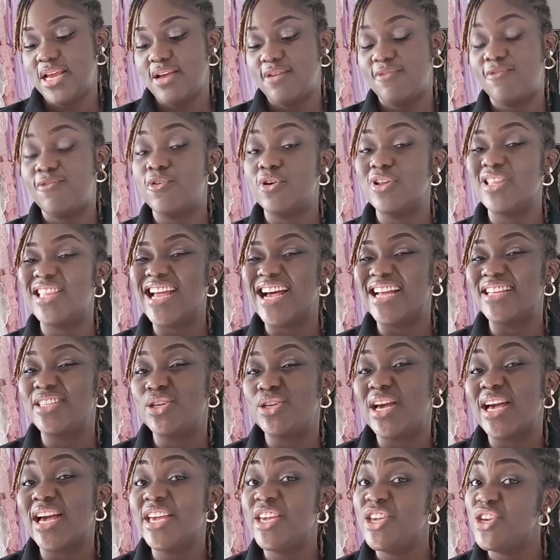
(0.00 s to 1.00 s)
for that,
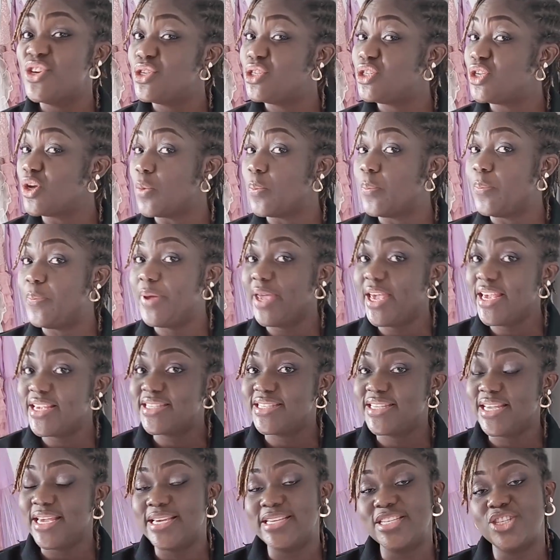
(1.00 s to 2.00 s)
you can use your
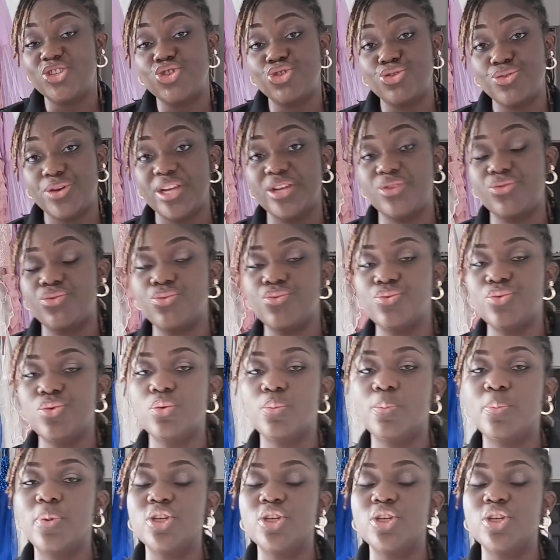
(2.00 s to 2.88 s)
basic straight rule,